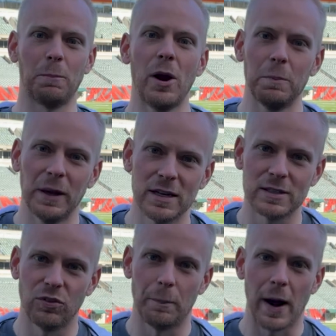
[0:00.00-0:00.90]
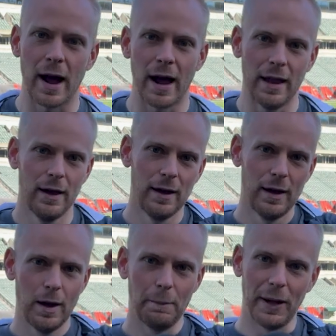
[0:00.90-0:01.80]
break because of the bye.
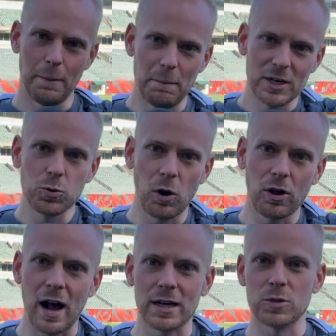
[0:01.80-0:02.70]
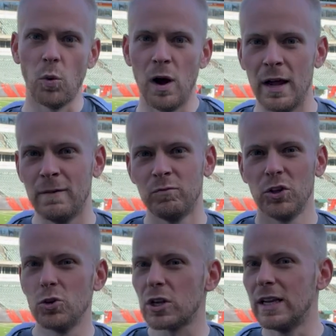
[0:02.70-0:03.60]
But Mitch Wilcox, one.
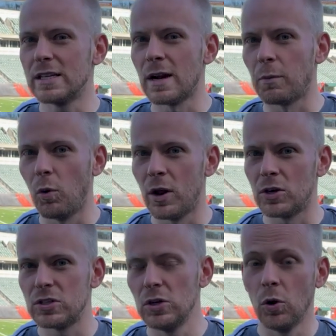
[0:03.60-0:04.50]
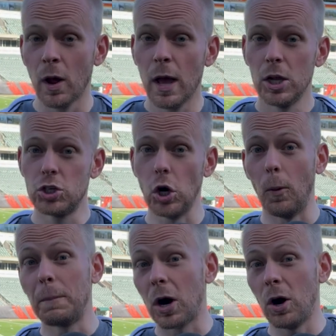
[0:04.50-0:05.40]
Usually he's number one or two. Joe
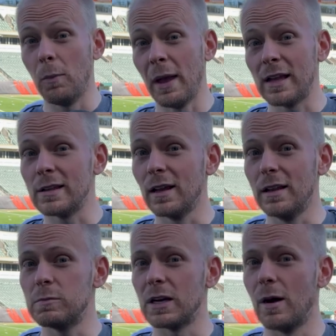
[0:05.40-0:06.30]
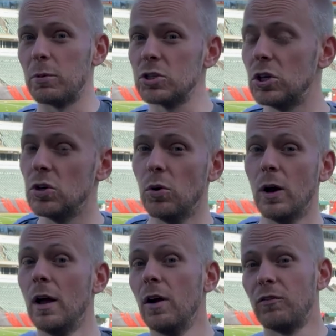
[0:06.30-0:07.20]
Burrow making the leap to number two
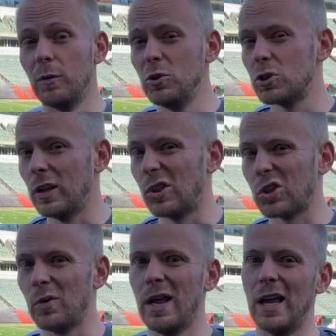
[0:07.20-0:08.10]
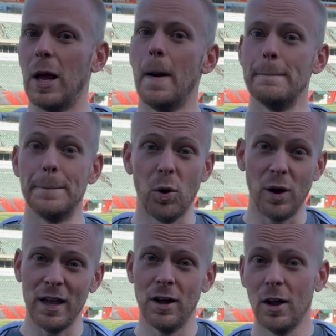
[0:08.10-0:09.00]
from usually three.
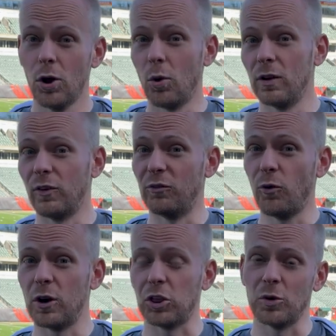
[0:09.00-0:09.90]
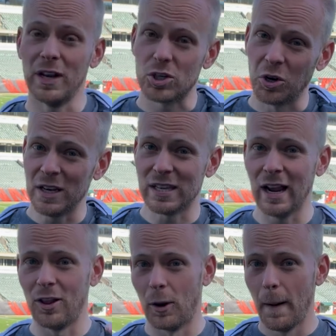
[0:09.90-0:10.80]
Boyd going from four to three. And Trent
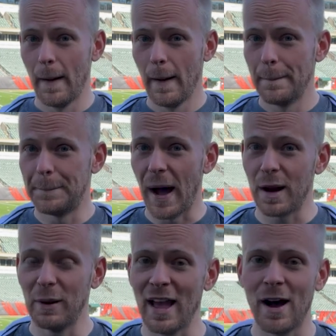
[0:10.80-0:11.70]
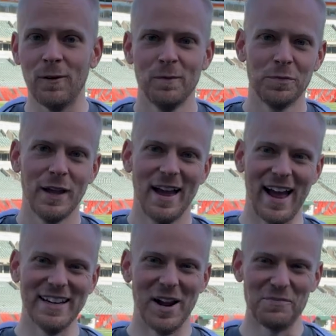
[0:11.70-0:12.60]
Taylor bottoming out
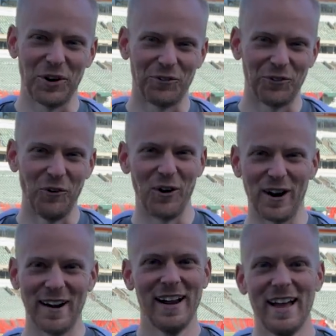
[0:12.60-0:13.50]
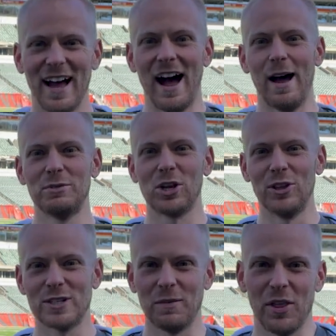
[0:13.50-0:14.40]
at number four. Uh, I'm sure
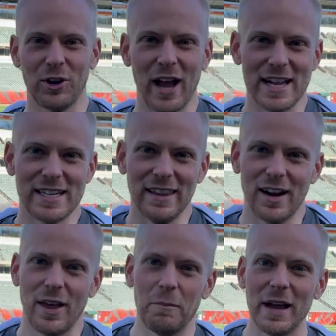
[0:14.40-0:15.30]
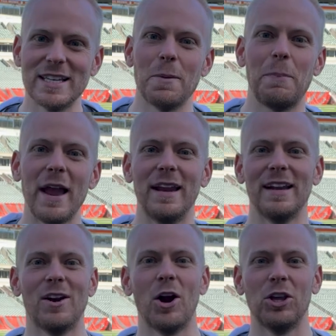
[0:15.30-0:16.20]
there's some other guys in there that might debate
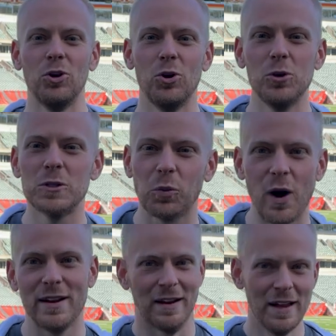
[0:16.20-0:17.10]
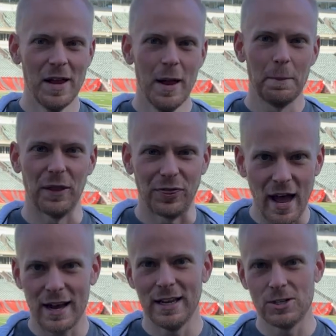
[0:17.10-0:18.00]
it and argue who's what, but
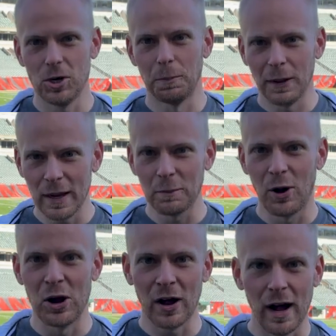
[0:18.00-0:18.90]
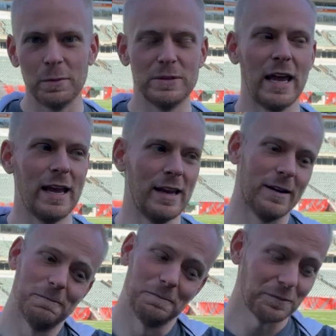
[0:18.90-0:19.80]
that is your ping pong update and